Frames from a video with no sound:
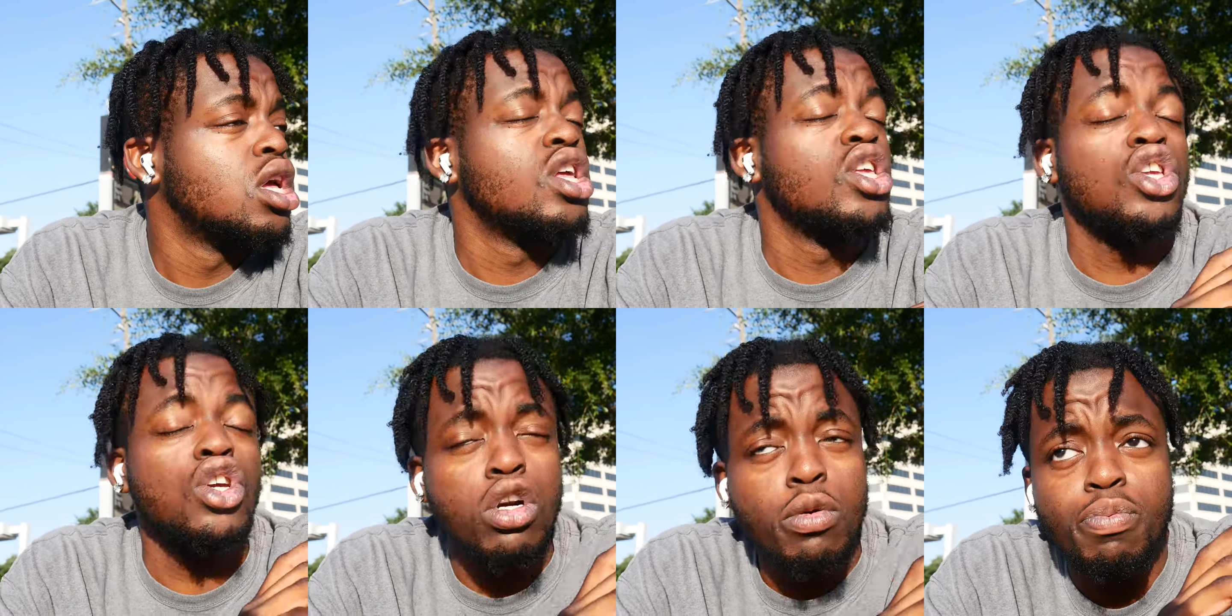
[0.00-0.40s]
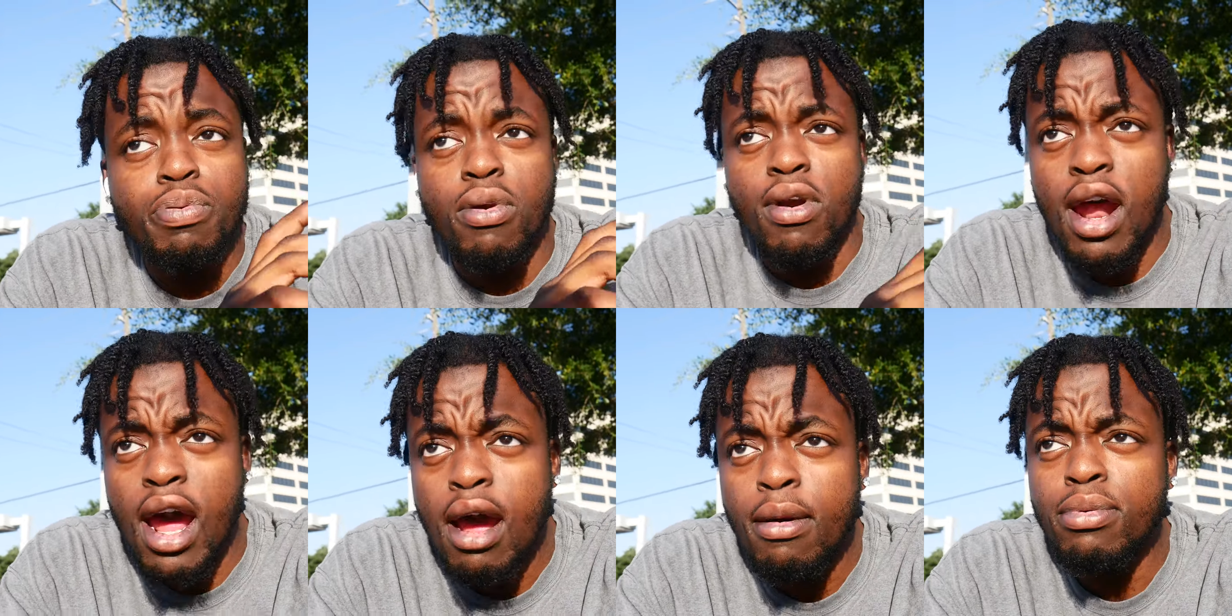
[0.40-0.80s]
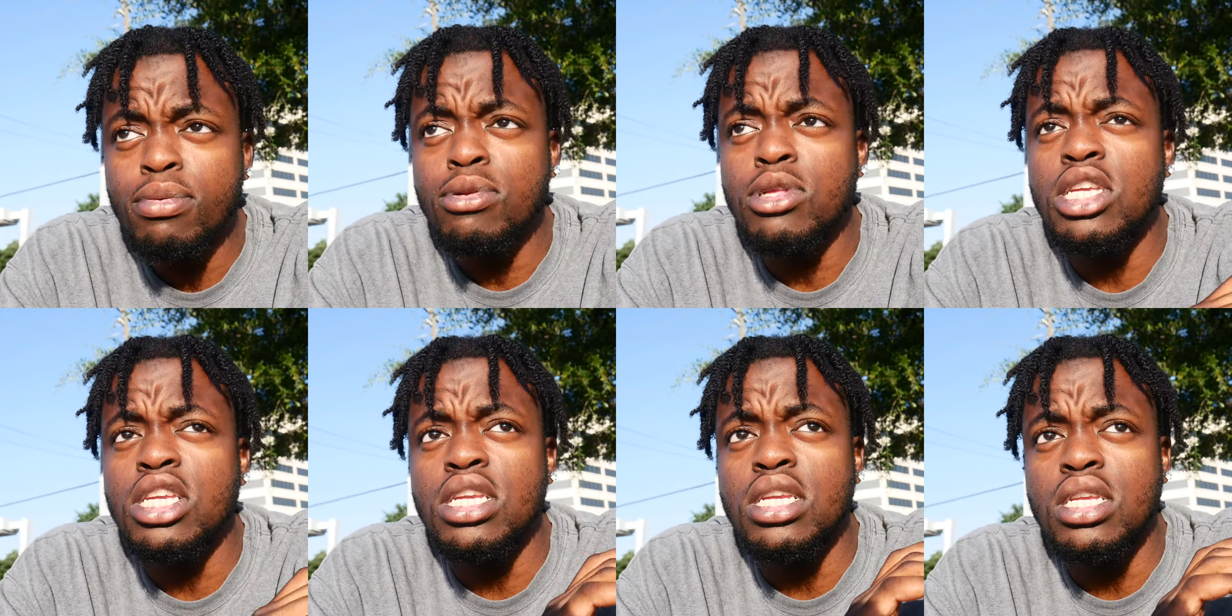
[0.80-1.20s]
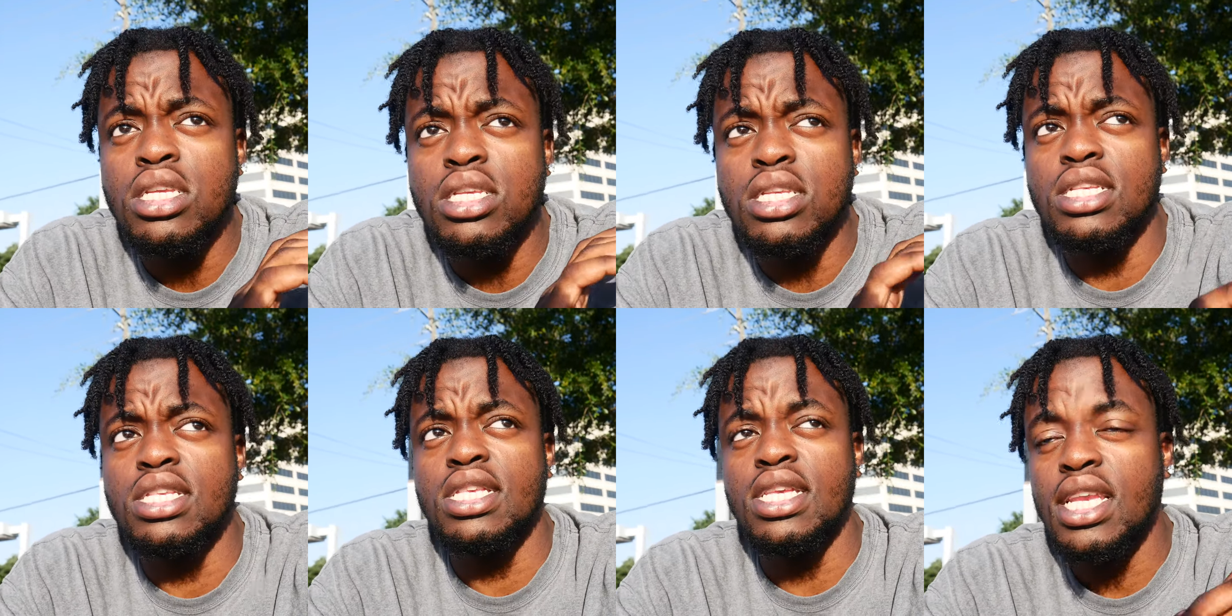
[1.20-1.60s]
you'll probably
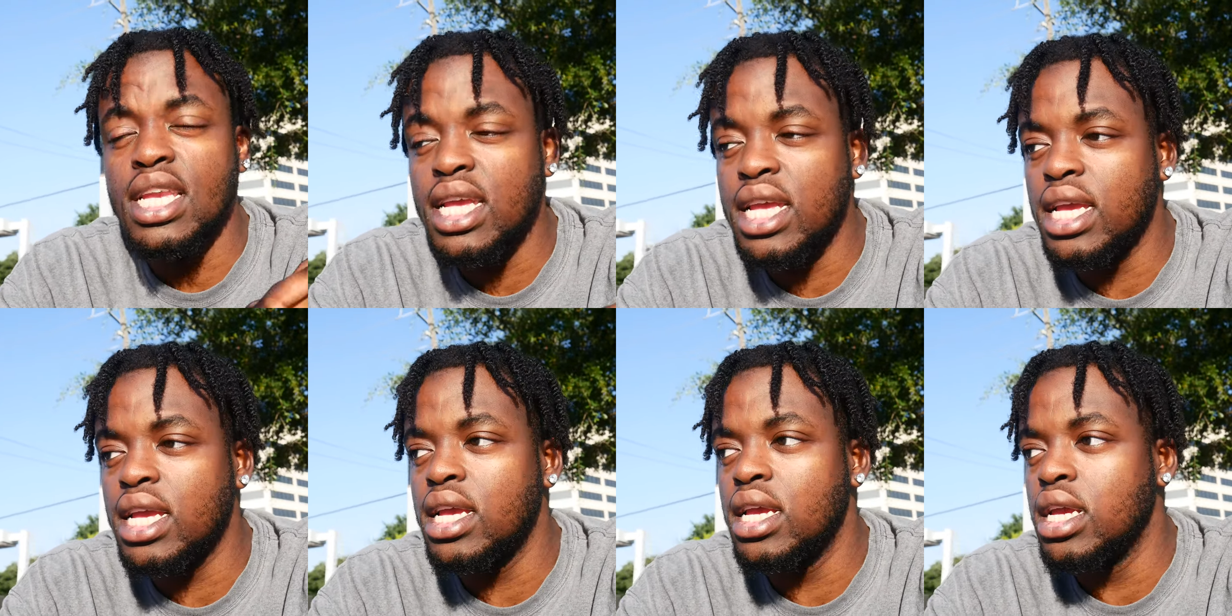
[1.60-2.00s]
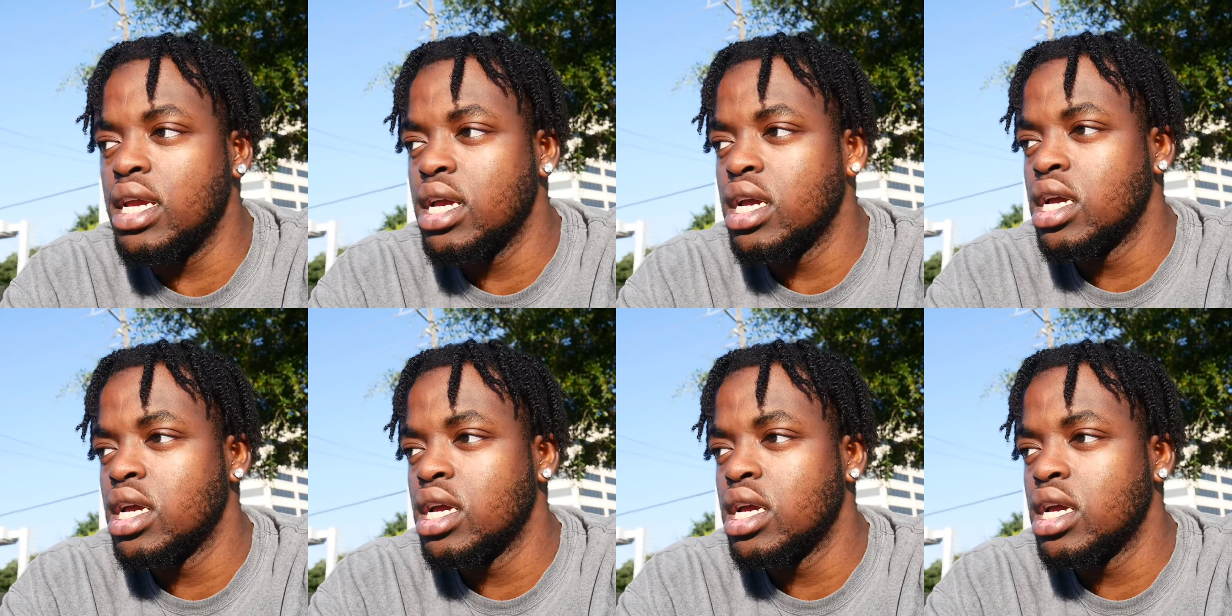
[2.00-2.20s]
see